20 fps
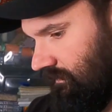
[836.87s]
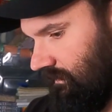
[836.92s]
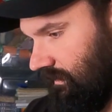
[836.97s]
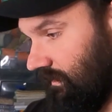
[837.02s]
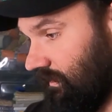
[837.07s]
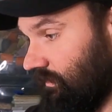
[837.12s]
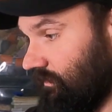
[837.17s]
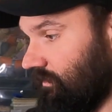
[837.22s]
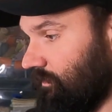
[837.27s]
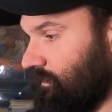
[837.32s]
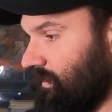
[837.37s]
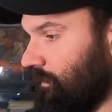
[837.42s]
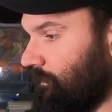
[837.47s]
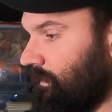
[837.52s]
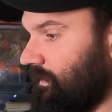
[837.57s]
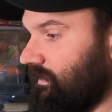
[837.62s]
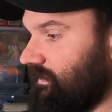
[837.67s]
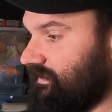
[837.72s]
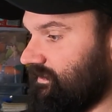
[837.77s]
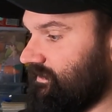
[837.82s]
that can only be a
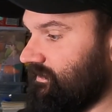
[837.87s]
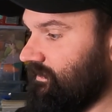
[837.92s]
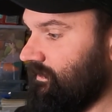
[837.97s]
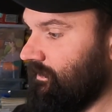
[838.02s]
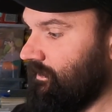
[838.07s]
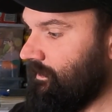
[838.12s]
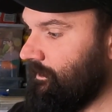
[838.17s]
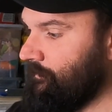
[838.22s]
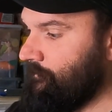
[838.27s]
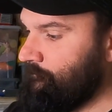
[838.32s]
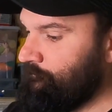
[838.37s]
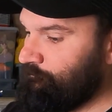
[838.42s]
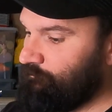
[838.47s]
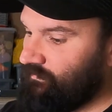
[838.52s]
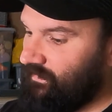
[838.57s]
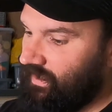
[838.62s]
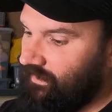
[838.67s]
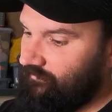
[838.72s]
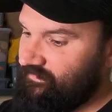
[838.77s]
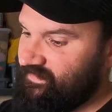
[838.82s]
plus.
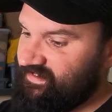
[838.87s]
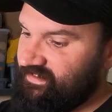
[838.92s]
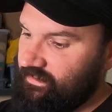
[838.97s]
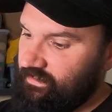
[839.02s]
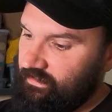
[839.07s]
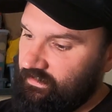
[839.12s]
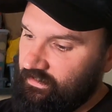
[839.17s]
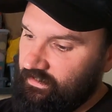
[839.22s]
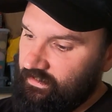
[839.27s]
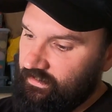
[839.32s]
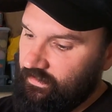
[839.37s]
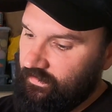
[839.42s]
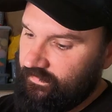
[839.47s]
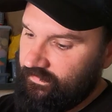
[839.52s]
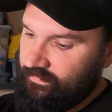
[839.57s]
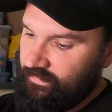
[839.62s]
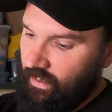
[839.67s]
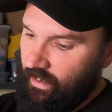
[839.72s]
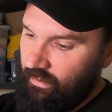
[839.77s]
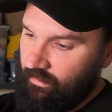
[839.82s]
I've seen these
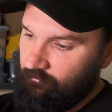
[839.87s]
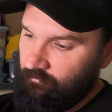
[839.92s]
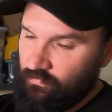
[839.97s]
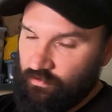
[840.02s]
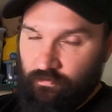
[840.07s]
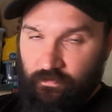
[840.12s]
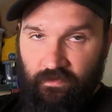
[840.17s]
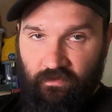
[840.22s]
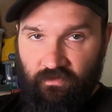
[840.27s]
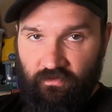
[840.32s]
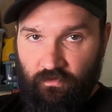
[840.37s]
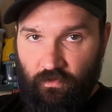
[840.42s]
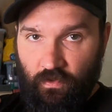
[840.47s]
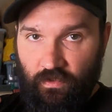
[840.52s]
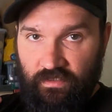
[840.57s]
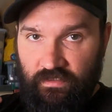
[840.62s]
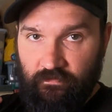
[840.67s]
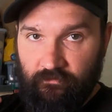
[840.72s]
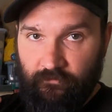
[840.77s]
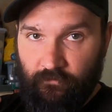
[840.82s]
selling between
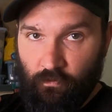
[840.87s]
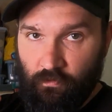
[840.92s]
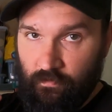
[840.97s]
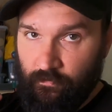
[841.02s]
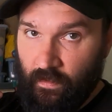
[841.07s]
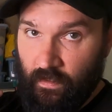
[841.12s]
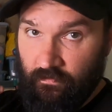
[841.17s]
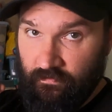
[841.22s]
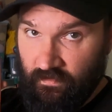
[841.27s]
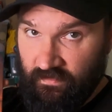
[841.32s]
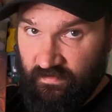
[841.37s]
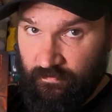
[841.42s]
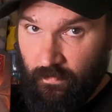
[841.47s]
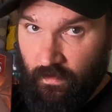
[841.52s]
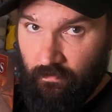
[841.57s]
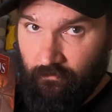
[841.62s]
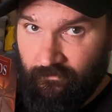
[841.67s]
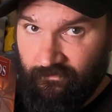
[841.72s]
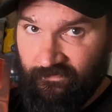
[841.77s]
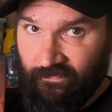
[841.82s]
£30 and £40. I
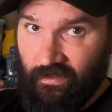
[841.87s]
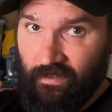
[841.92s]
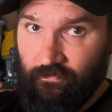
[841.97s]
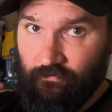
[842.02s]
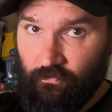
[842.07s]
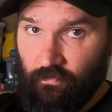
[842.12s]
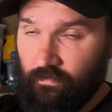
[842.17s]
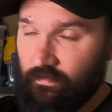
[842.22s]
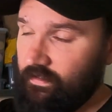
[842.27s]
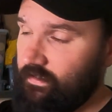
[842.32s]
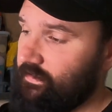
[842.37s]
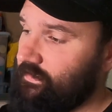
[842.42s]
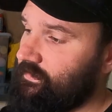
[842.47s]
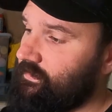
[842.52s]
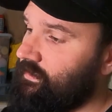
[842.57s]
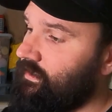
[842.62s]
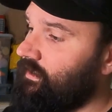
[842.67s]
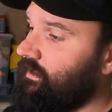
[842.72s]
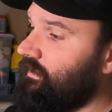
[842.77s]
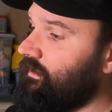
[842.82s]
spent £5 on
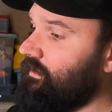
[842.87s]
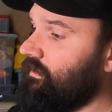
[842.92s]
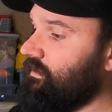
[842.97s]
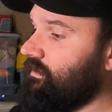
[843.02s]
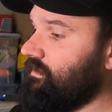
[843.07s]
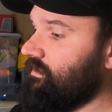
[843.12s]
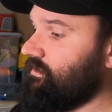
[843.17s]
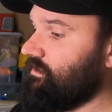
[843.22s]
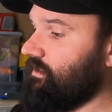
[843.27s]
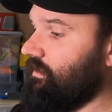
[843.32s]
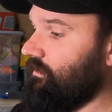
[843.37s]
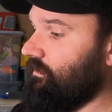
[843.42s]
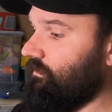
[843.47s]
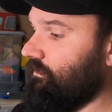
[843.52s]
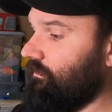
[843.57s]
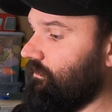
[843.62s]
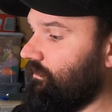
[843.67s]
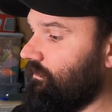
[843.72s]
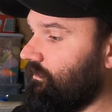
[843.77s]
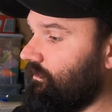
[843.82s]
this,
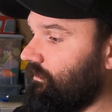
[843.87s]
so